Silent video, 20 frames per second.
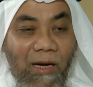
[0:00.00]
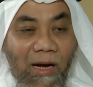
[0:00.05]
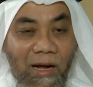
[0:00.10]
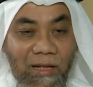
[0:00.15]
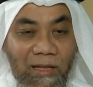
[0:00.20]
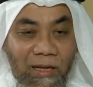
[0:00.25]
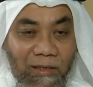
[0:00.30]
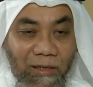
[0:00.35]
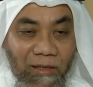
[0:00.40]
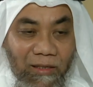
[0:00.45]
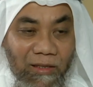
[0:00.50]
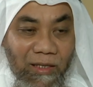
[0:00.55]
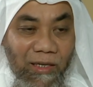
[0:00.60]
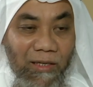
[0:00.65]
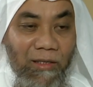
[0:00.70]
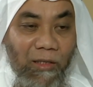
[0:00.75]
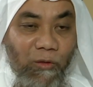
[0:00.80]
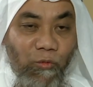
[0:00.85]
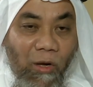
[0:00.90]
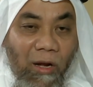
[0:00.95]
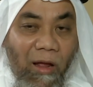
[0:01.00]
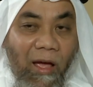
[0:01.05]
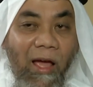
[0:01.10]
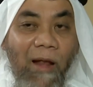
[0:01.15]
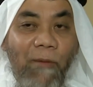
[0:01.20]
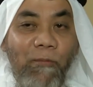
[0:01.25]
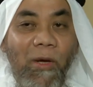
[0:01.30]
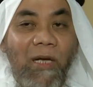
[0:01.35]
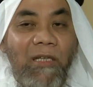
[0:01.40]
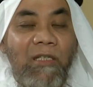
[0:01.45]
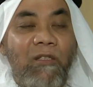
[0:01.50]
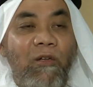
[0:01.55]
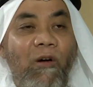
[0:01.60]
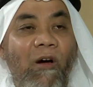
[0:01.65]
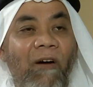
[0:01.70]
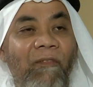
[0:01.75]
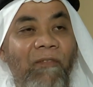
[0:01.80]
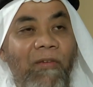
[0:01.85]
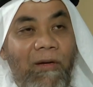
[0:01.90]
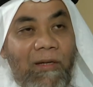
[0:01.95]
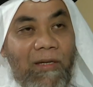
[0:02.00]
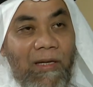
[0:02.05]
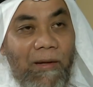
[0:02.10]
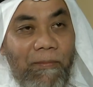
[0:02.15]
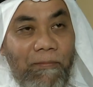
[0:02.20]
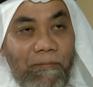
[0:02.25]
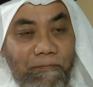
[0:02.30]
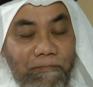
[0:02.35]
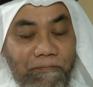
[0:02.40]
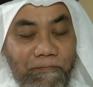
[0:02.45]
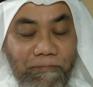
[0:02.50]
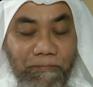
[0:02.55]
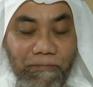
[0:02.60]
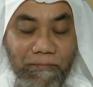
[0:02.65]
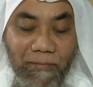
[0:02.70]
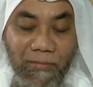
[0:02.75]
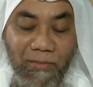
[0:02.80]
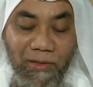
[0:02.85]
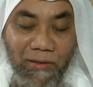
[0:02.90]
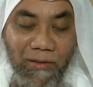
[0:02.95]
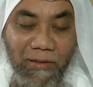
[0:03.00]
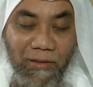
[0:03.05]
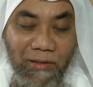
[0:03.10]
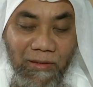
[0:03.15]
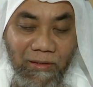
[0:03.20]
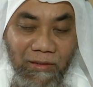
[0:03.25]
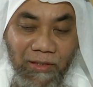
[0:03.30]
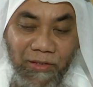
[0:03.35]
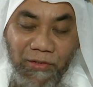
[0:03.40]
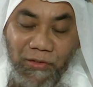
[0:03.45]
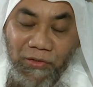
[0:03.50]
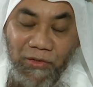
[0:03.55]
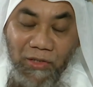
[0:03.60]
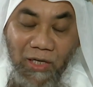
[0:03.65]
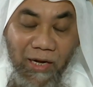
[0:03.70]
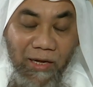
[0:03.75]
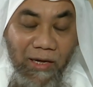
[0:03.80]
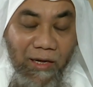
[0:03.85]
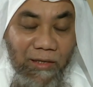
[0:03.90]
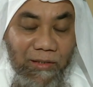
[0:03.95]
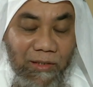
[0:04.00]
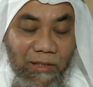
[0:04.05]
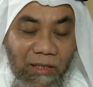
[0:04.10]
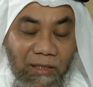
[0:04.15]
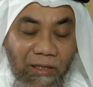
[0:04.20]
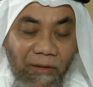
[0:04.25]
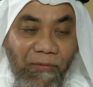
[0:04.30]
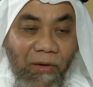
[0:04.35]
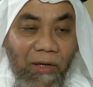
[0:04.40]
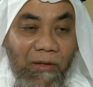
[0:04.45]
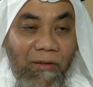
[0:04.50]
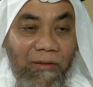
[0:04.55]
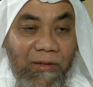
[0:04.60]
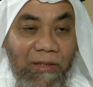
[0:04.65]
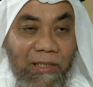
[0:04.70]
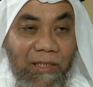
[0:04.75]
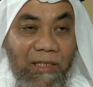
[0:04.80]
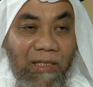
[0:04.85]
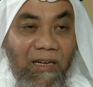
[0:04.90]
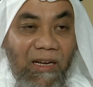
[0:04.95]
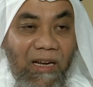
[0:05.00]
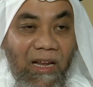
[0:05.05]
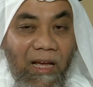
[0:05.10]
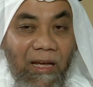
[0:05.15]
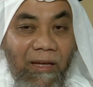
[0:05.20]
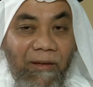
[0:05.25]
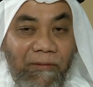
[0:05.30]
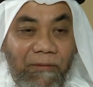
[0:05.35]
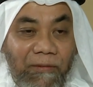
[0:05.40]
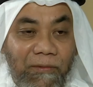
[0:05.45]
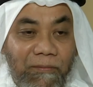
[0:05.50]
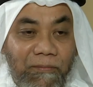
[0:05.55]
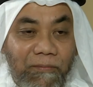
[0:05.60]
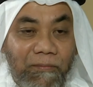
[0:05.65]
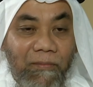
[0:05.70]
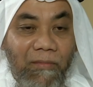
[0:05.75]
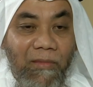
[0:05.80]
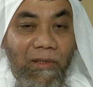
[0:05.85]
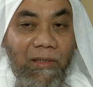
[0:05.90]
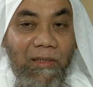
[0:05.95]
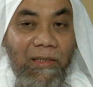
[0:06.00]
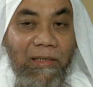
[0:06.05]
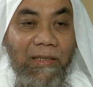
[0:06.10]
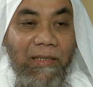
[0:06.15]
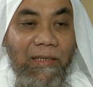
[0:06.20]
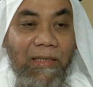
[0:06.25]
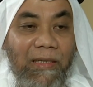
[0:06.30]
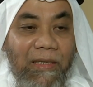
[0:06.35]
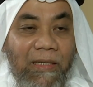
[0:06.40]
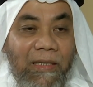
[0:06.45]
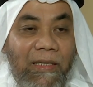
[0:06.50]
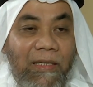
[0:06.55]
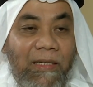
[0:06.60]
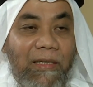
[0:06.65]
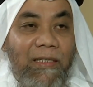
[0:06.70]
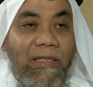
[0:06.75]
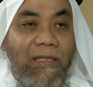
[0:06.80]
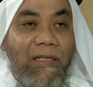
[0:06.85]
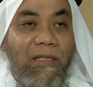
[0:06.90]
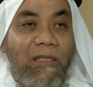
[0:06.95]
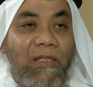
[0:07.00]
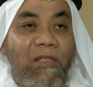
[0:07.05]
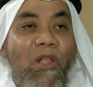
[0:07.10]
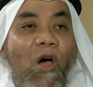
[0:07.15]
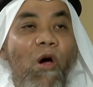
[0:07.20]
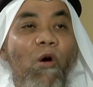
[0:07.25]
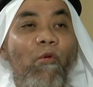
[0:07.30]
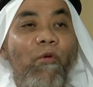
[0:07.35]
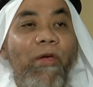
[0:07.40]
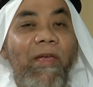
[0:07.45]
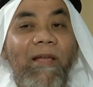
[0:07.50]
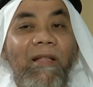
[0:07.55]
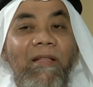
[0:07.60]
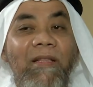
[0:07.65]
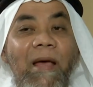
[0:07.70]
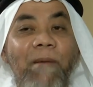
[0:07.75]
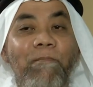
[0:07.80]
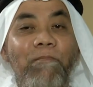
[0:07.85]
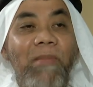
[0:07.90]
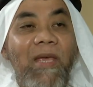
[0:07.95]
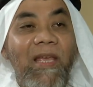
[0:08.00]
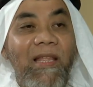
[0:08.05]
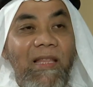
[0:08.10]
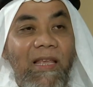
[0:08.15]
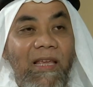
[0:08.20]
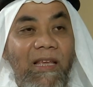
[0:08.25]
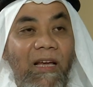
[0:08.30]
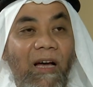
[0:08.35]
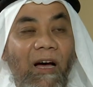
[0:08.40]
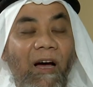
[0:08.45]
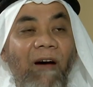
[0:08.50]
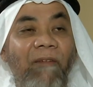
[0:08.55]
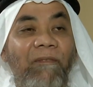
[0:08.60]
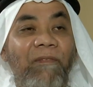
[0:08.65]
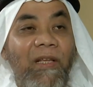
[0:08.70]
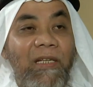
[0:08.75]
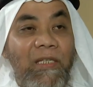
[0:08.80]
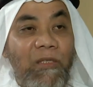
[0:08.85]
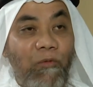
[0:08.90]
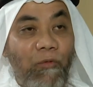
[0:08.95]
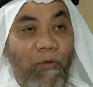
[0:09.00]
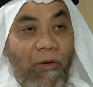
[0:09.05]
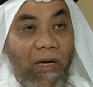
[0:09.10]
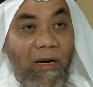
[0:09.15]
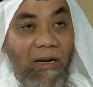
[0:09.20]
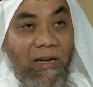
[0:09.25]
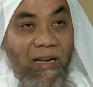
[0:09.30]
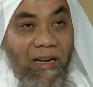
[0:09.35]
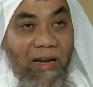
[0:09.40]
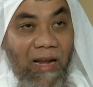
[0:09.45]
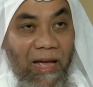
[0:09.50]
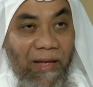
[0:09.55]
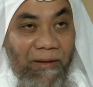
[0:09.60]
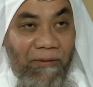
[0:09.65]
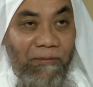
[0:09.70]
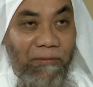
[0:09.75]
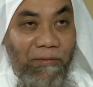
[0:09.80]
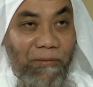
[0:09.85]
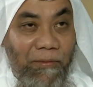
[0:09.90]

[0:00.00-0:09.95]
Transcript: Another thing that will help us to overcome these trials and difficulties in life is knowing the meaning of this worldly life.